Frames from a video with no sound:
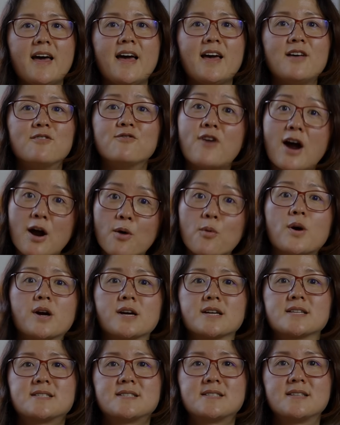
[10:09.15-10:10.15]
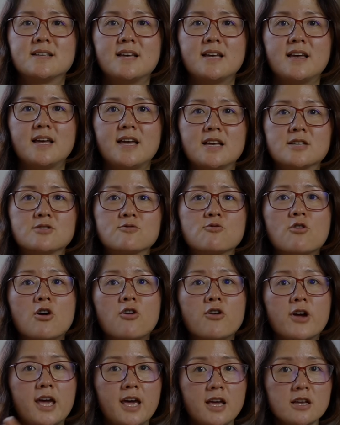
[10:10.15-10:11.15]
And Fireworks is
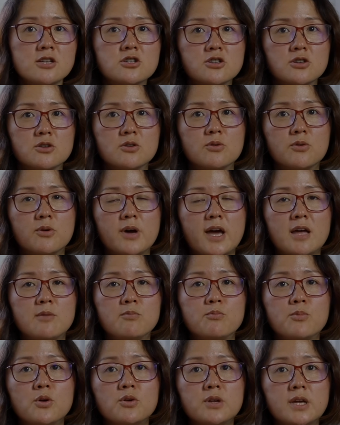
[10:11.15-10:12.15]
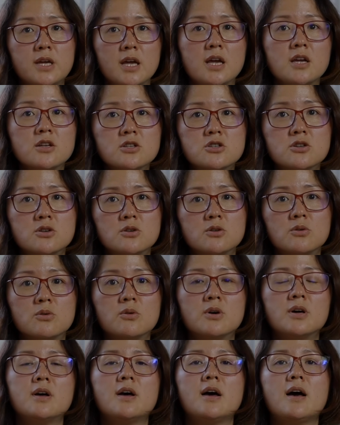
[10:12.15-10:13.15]
growing into and building
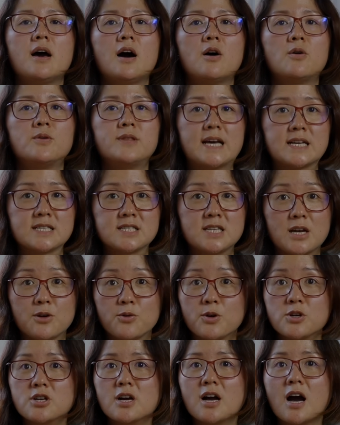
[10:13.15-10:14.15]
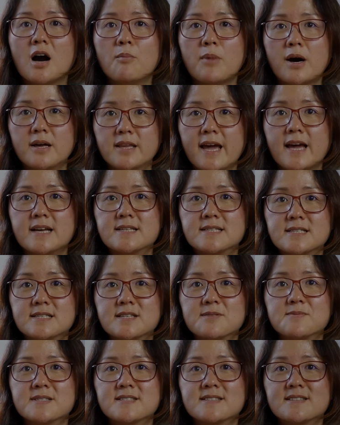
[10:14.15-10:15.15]
into our next generation compound AI
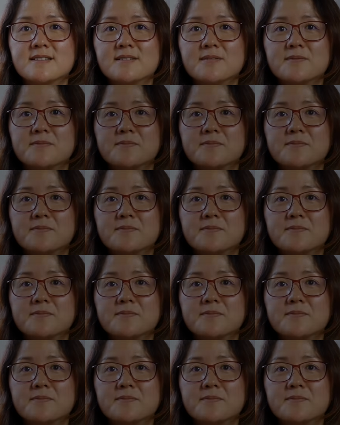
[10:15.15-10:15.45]
systems.